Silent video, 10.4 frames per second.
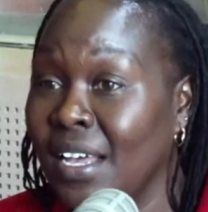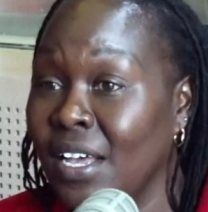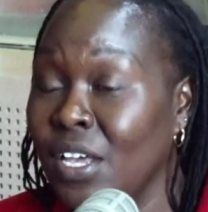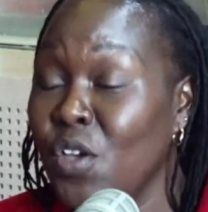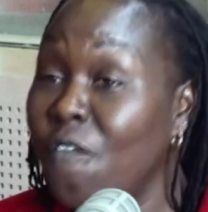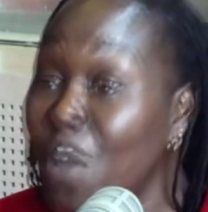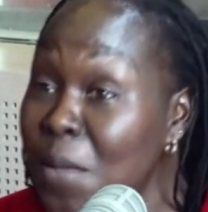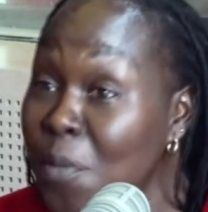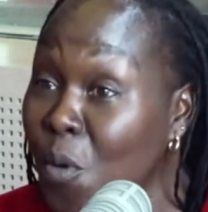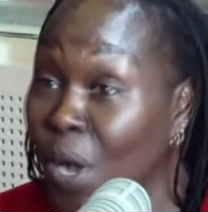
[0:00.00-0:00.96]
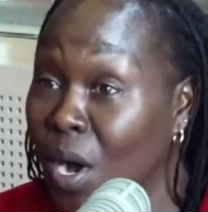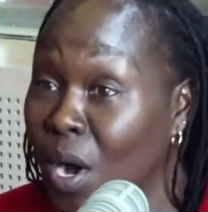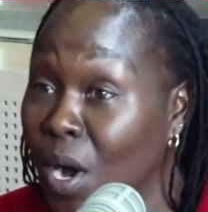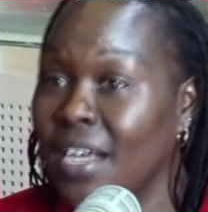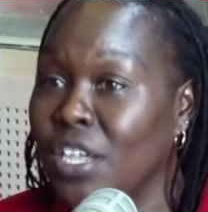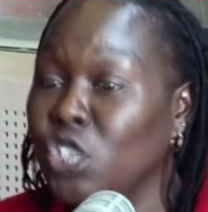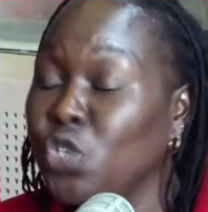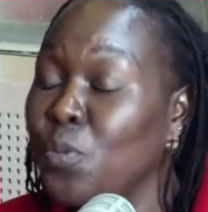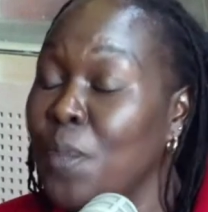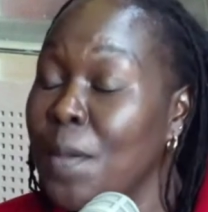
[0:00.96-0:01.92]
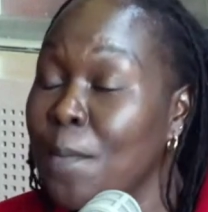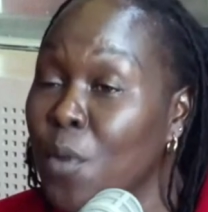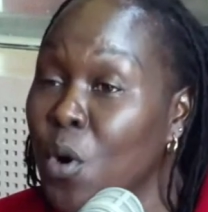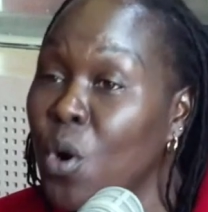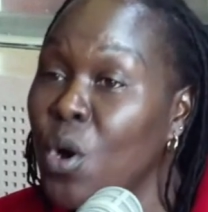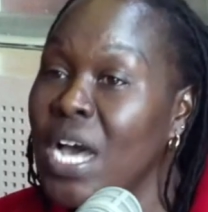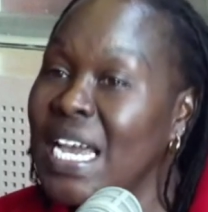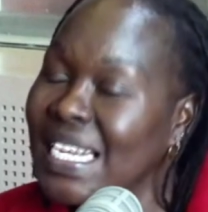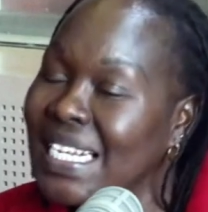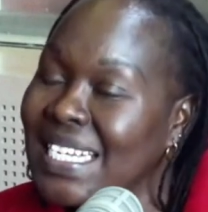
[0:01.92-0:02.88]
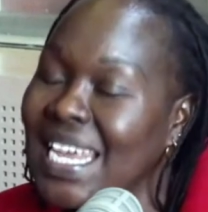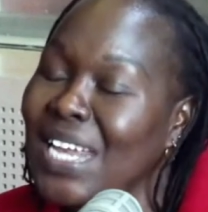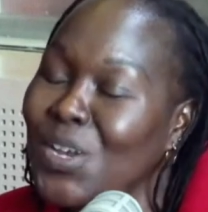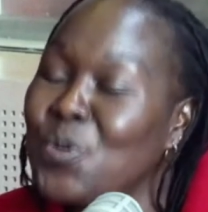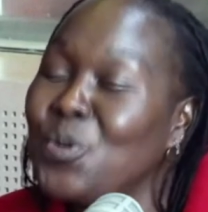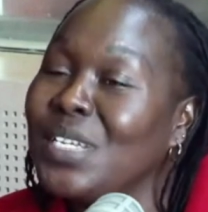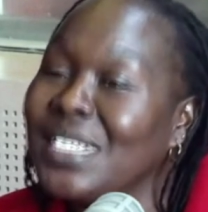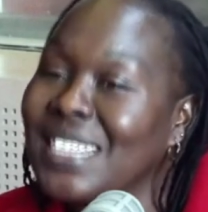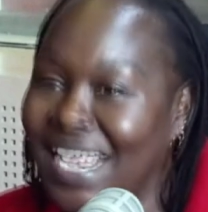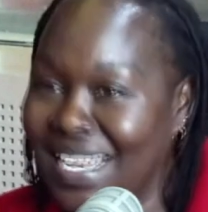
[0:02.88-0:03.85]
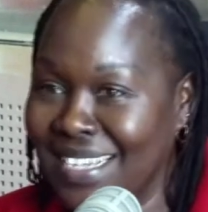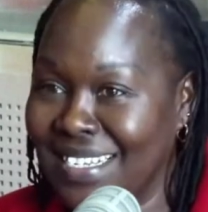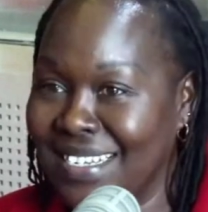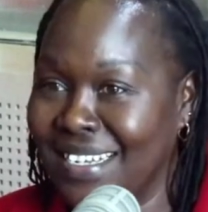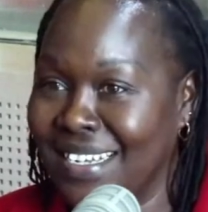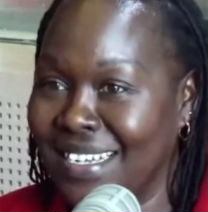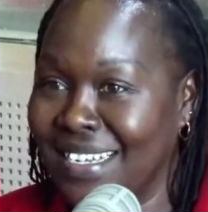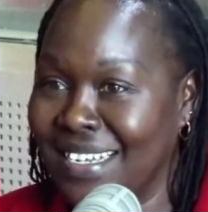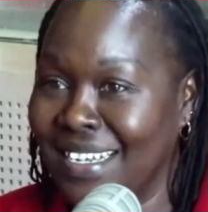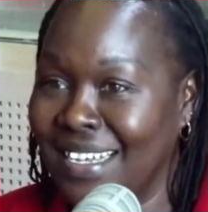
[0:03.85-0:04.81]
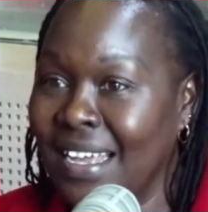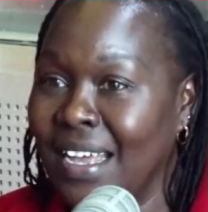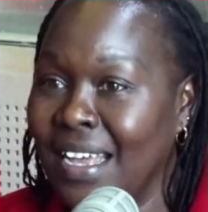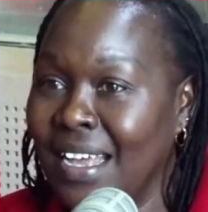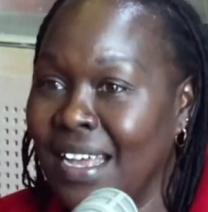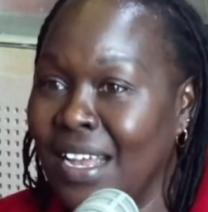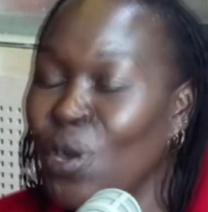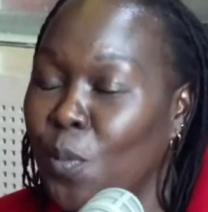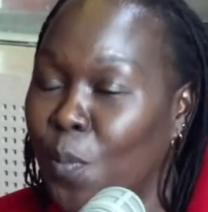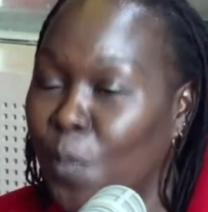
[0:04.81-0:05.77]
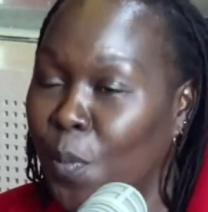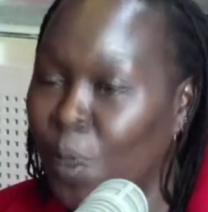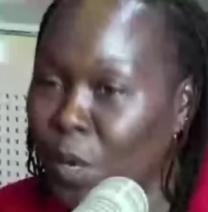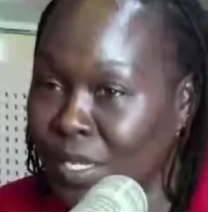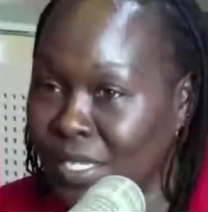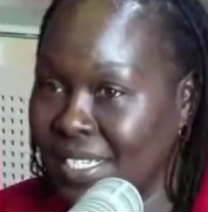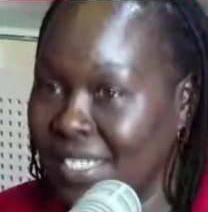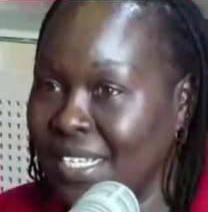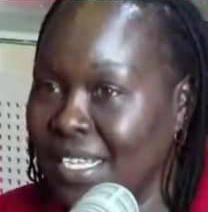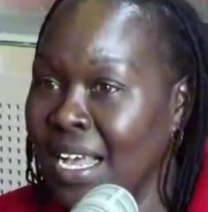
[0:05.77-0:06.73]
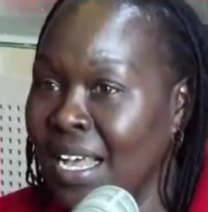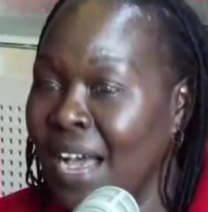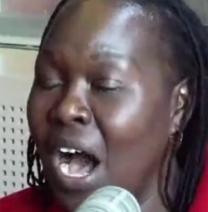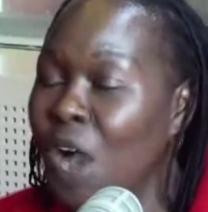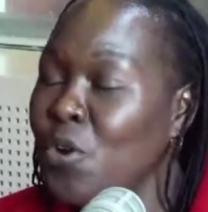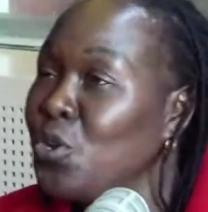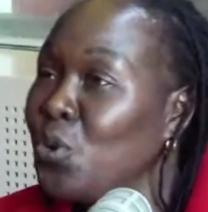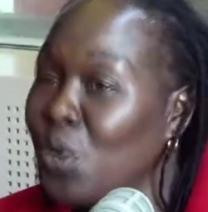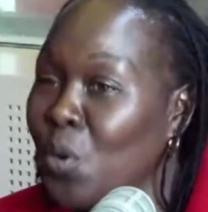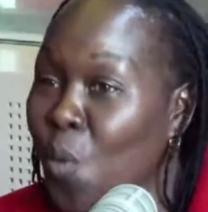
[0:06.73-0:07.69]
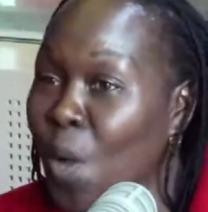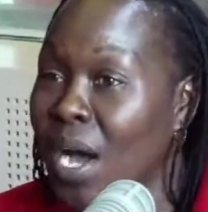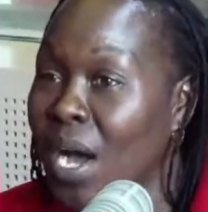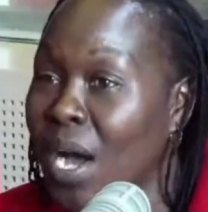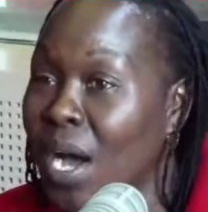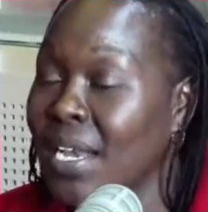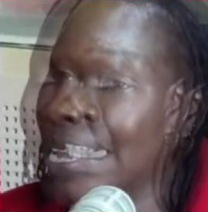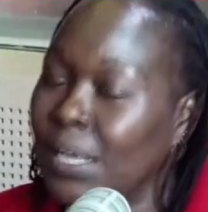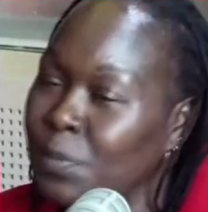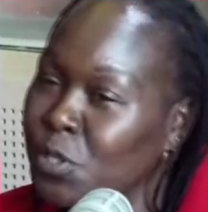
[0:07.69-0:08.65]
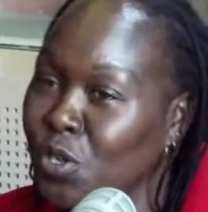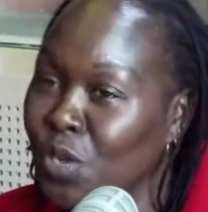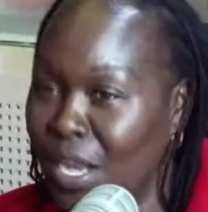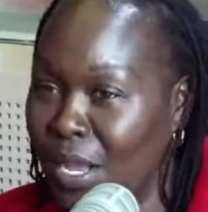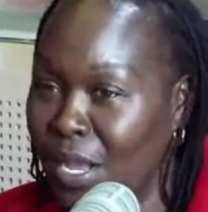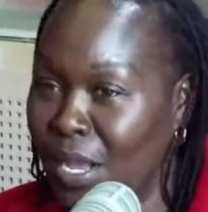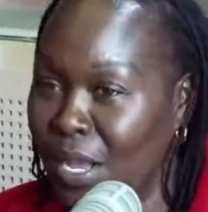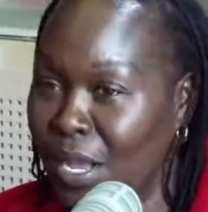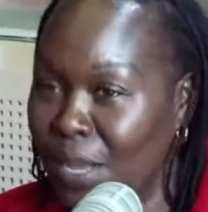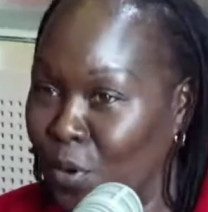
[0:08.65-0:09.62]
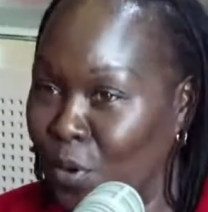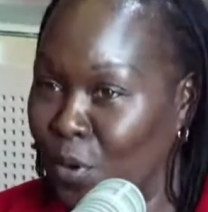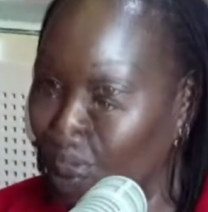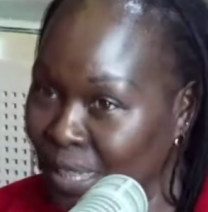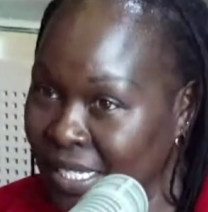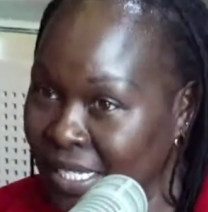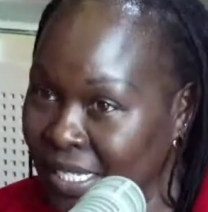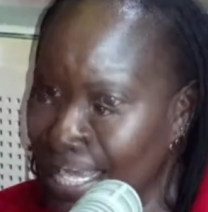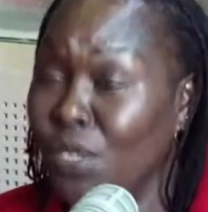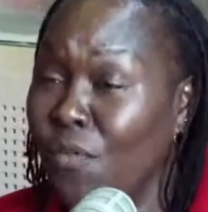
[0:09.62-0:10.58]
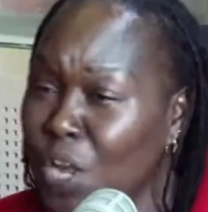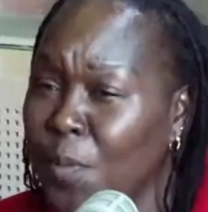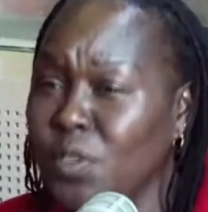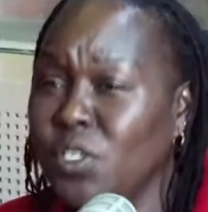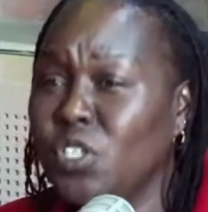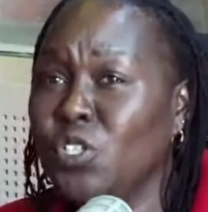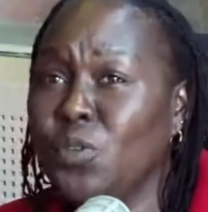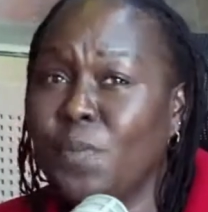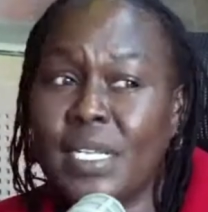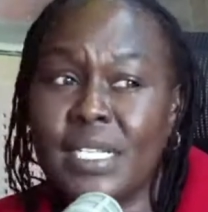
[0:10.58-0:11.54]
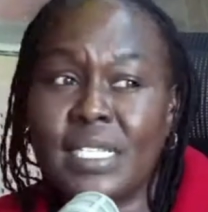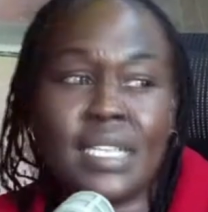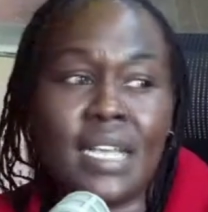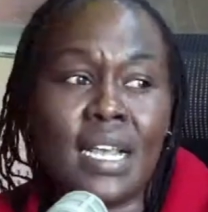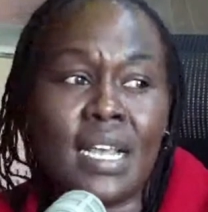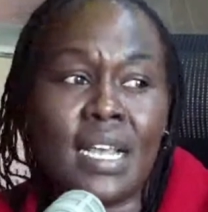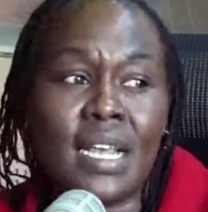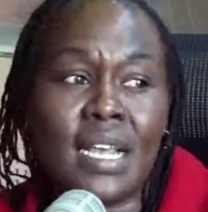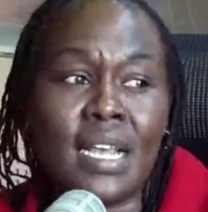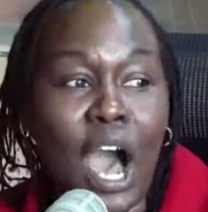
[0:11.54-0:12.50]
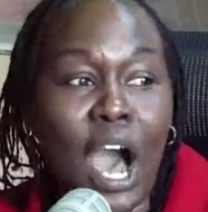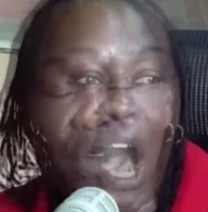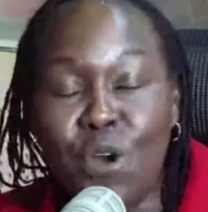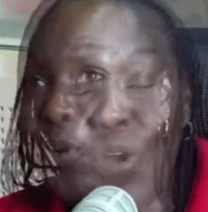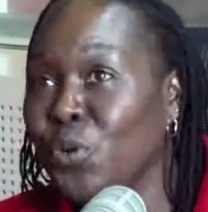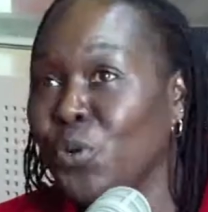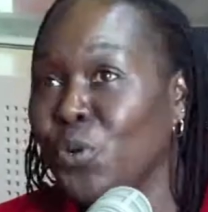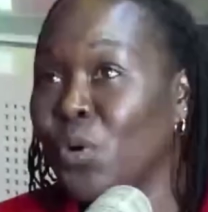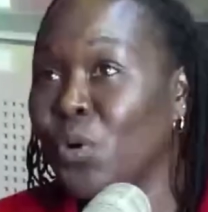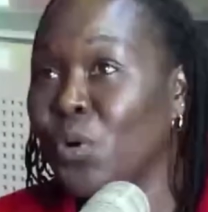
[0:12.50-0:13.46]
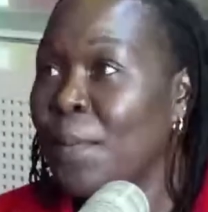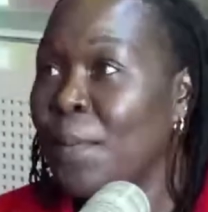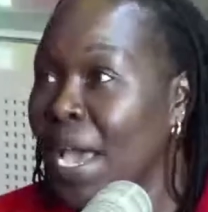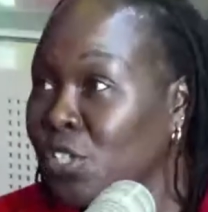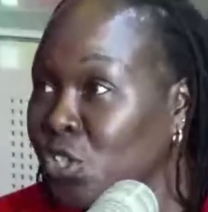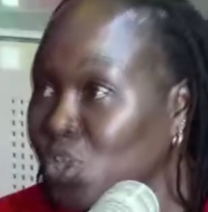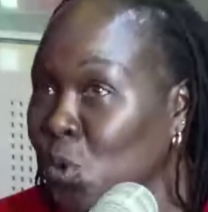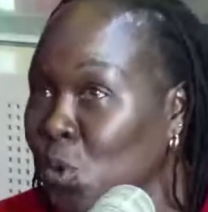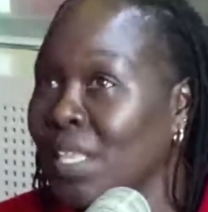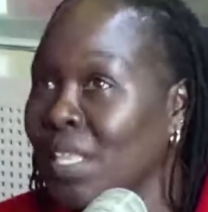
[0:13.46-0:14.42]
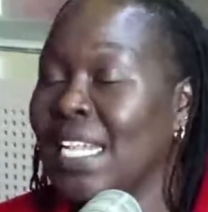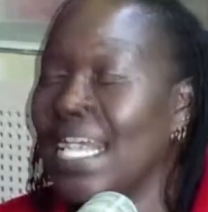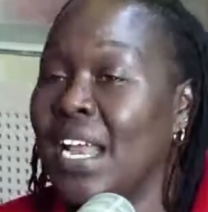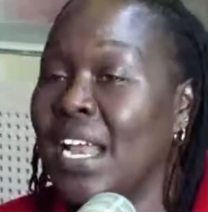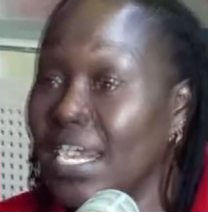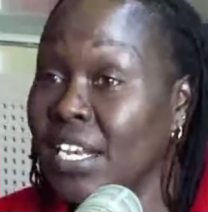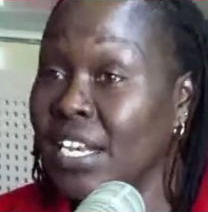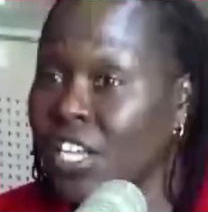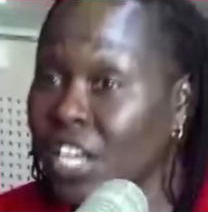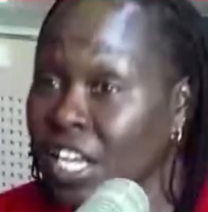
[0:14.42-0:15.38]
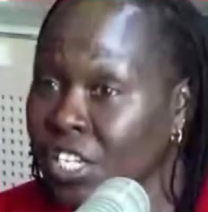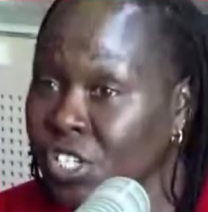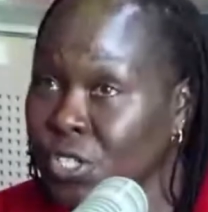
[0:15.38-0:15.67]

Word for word: your framework should be more retain good talent. Look at your processes. How do you reward exceptional employees? So value proposition means how do you ensure that they are engaged?